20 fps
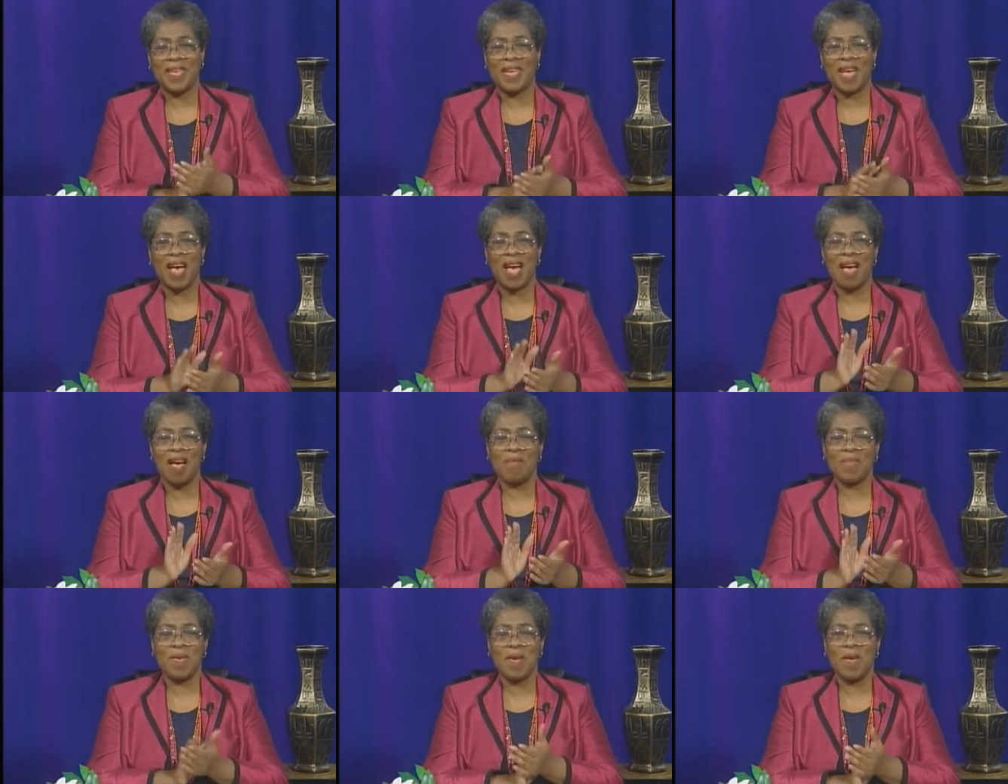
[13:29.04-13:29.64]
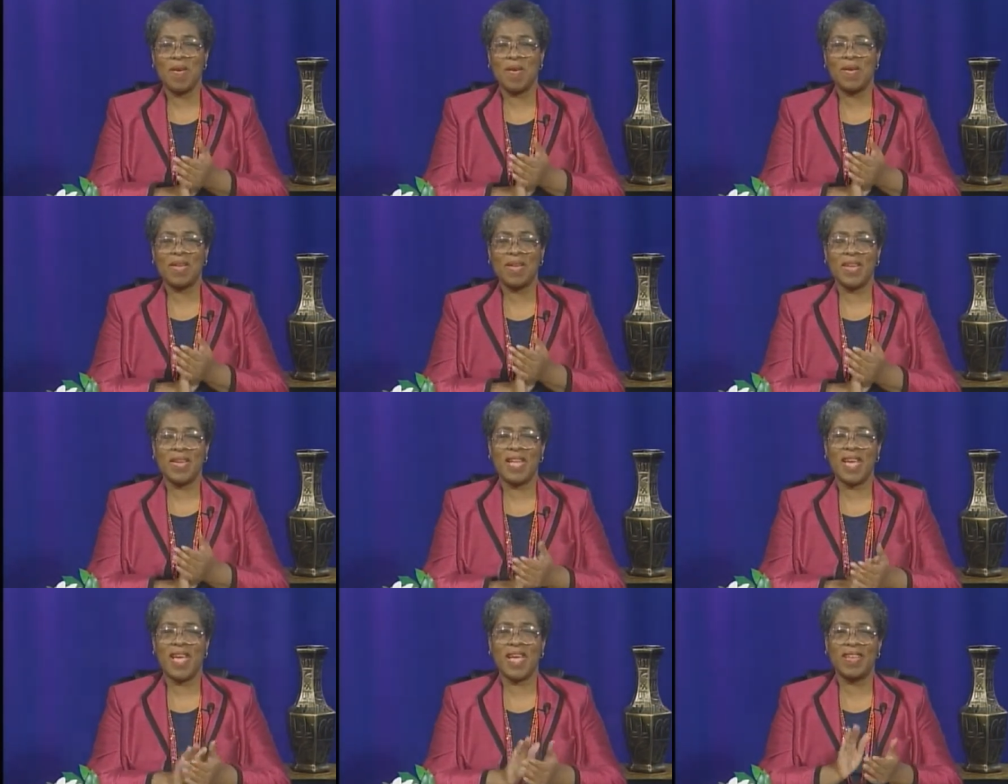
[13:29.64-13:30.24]
I'm gonna
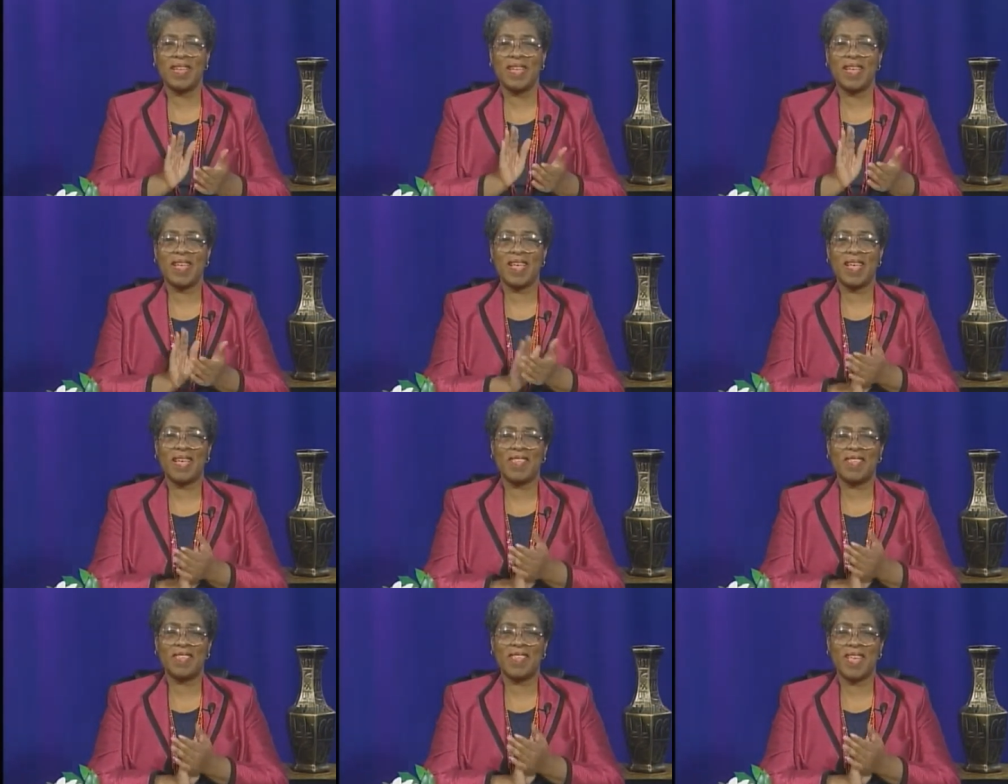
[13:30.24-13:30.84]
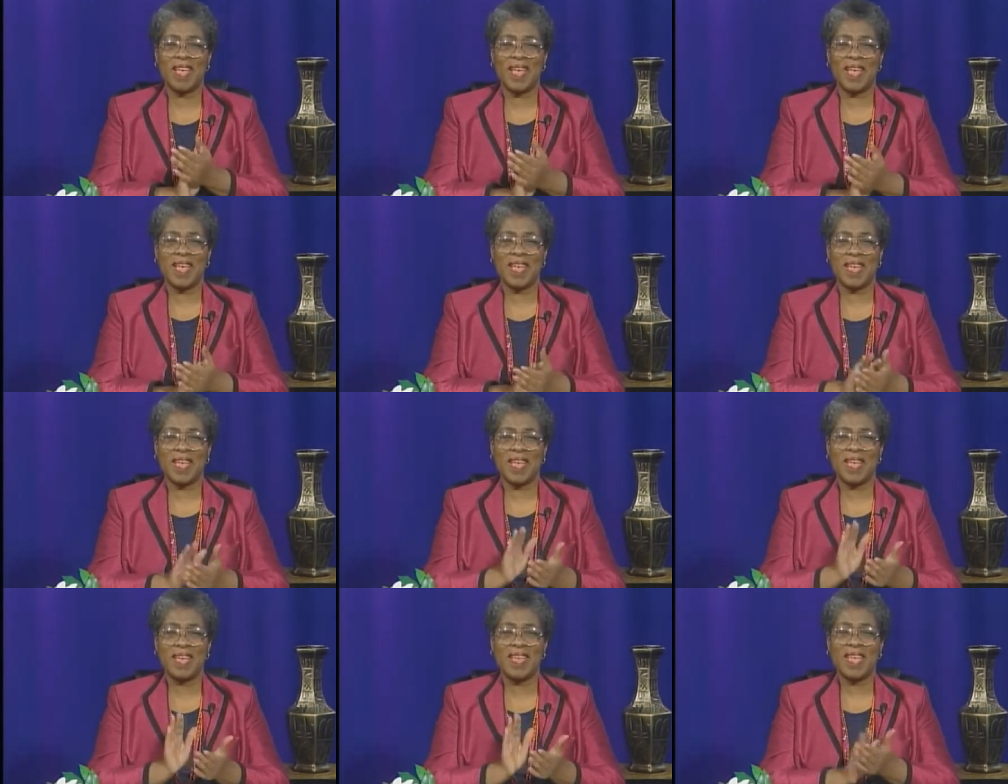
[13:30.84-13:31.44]
let it
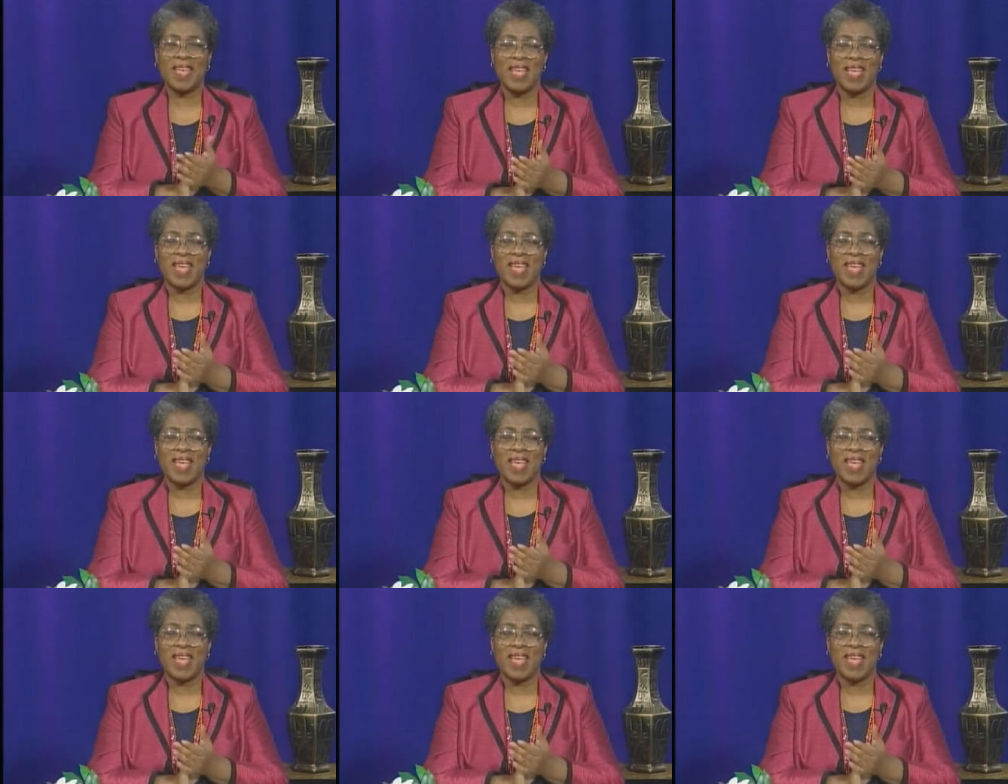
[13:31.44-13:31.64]
shine,